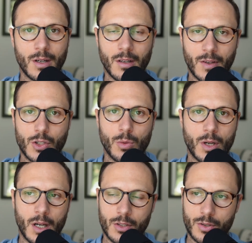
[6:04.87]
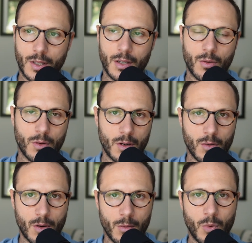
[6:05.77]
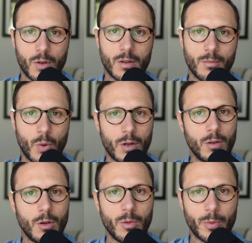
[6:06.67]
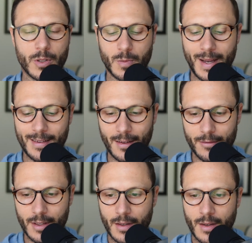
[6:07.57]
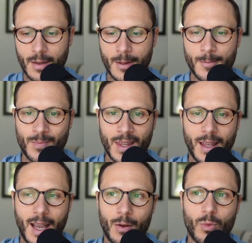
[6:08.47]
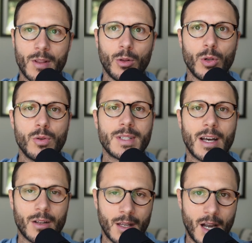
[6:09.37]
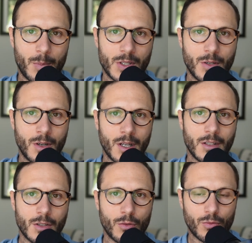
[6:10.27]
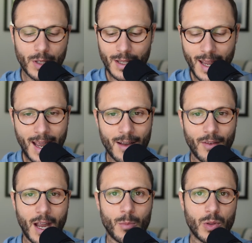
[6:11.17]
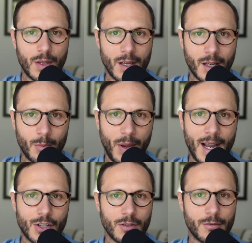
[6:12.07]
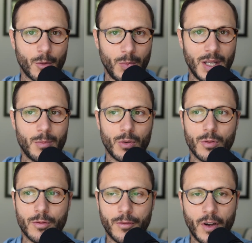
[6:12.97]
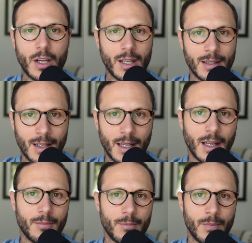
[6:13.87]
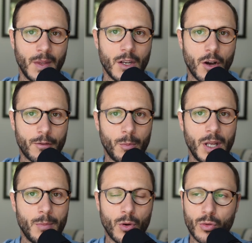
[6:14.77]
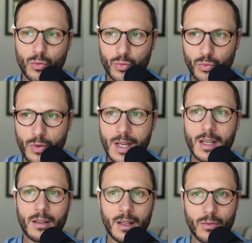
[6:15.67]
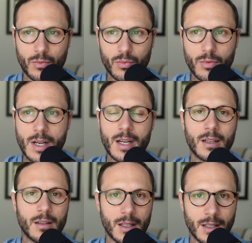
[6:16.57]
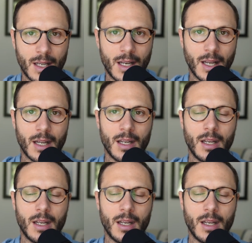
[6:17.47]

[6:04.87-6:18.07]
individual country or in a more global perspective. And we lose out on the opportunity to really have empathy and compassion for people who fucking need it. You know, for people who really, really need it.